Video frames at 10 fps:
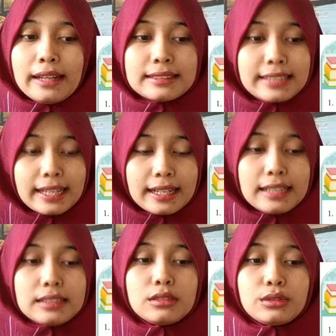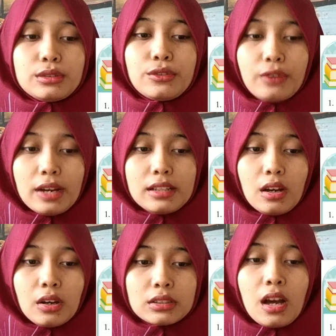second, to find
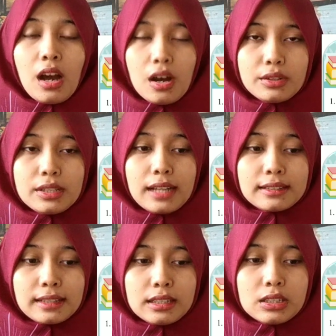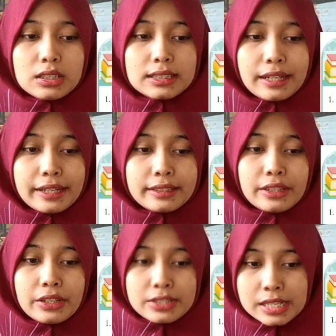out how the antagonist
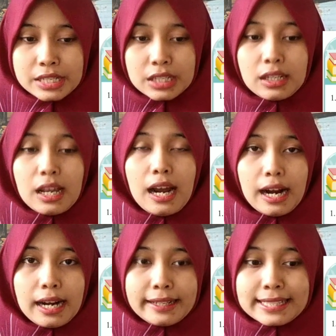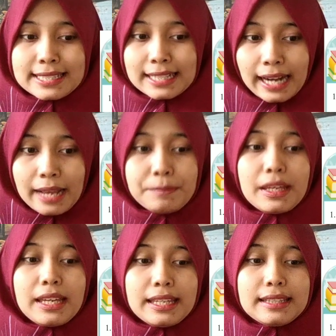characterization are described
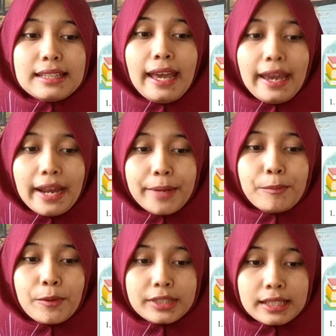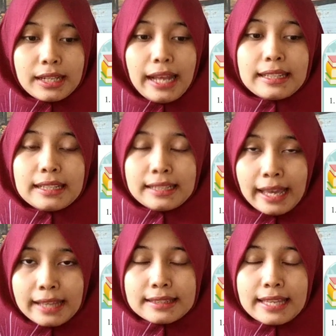in Harry Potter and the
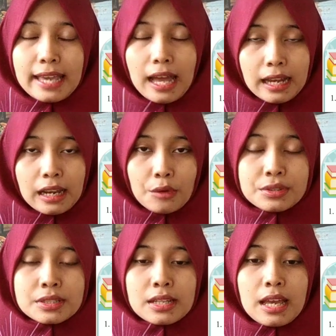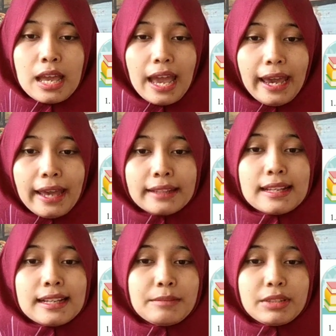Deathly Hallows. And
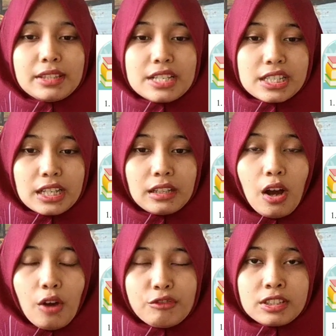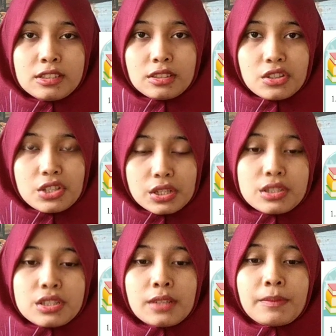limitation of this
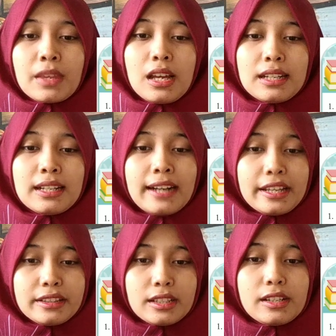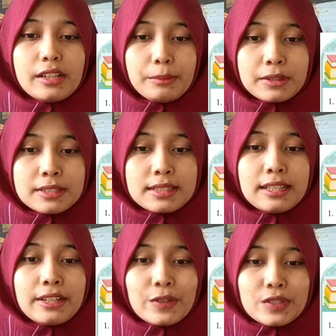research. The writer limits
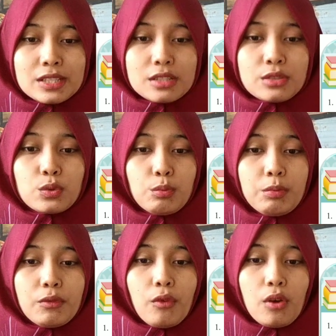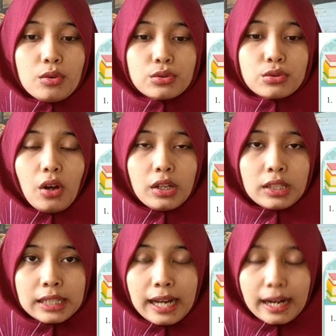the research to be focused on
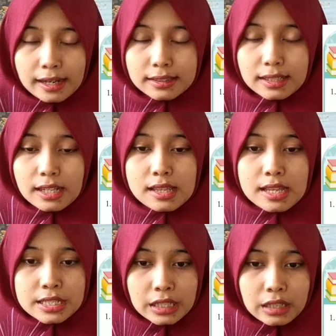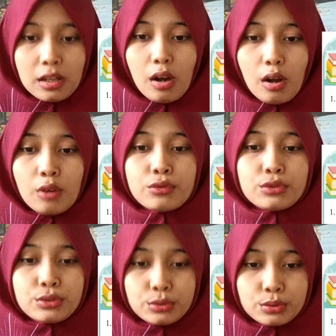the characterization of
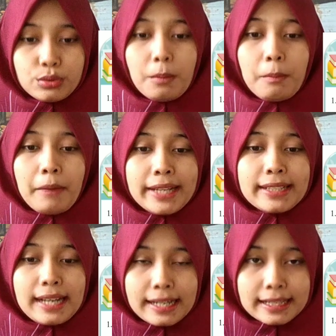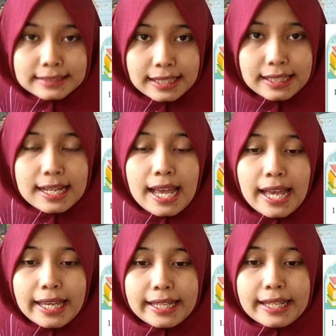two main characters
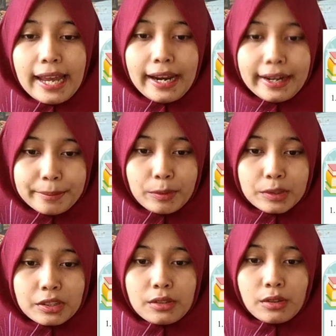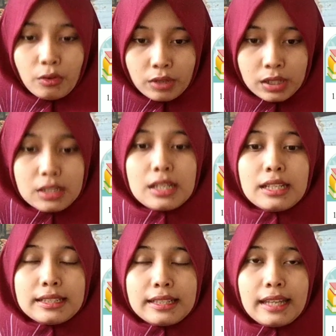in Harry Potter novel,
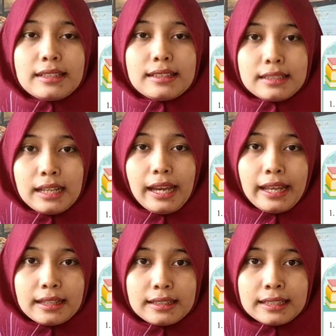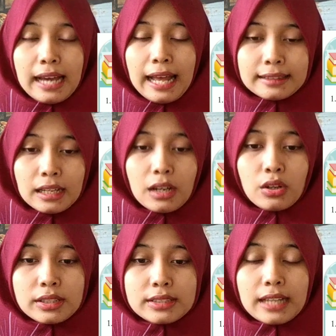that the
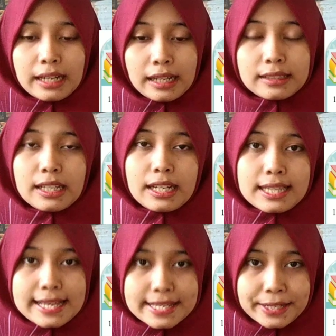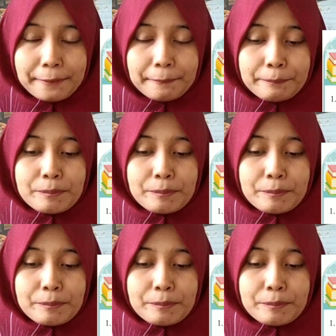antagonist characterization.